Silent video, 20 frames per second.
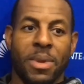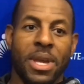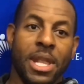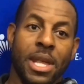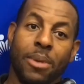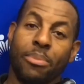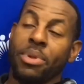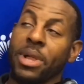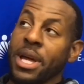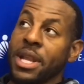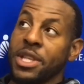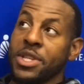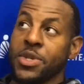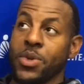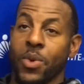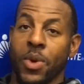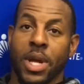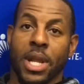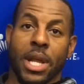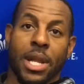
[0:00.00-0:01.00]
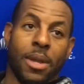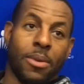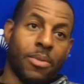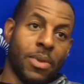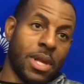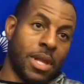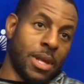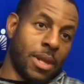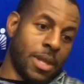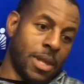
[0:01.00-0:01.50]
media playing into it, and the,
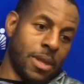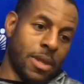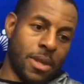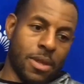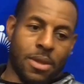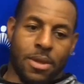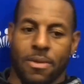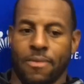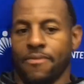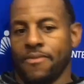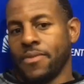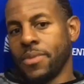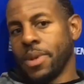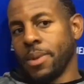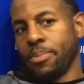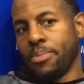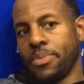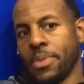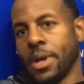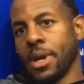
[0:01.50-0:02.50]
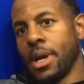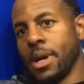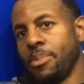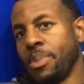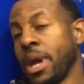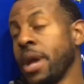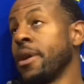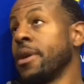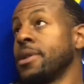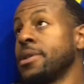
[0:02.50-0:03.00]
yeah. and the, and the, the uh,
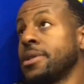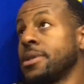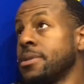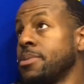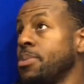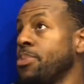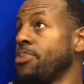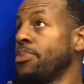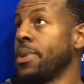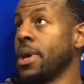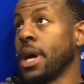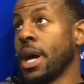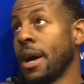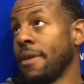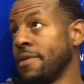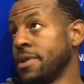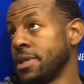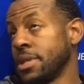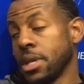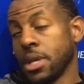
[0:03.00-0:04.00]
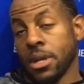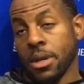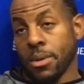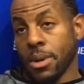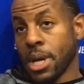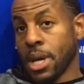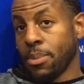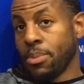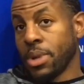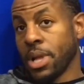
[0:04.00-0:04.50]
parents yeah. obviously,
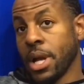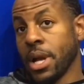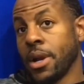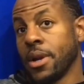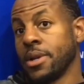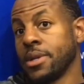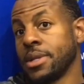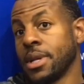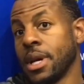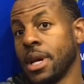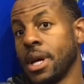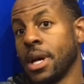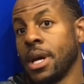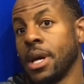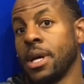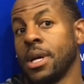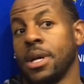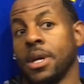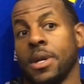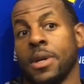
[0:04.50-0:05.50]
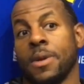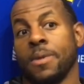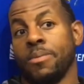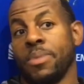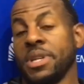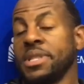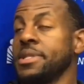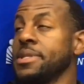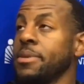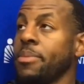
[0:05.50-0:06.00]
uh, players, uh,
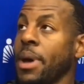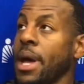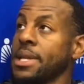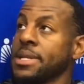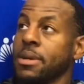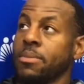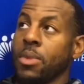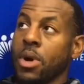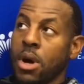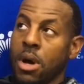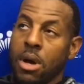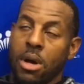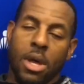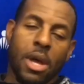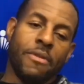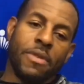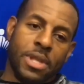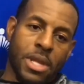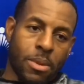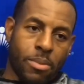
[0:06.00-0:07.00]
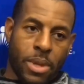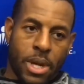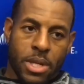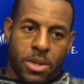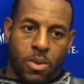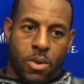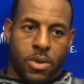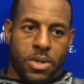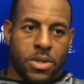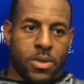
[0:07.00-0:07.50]
business of basketball, everything plays
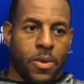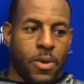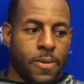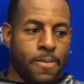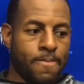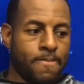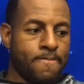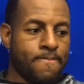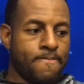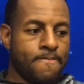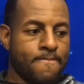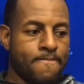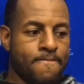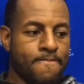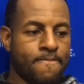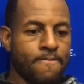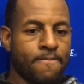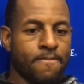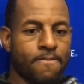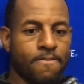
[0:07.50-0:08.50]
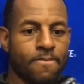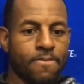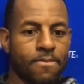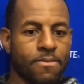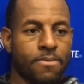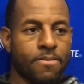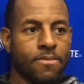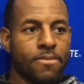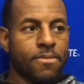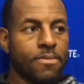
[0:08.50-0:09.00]
a role.
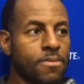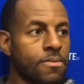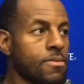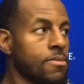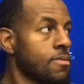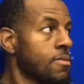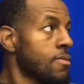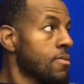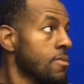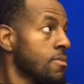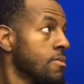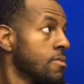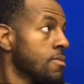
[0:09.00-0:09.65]
Under what's the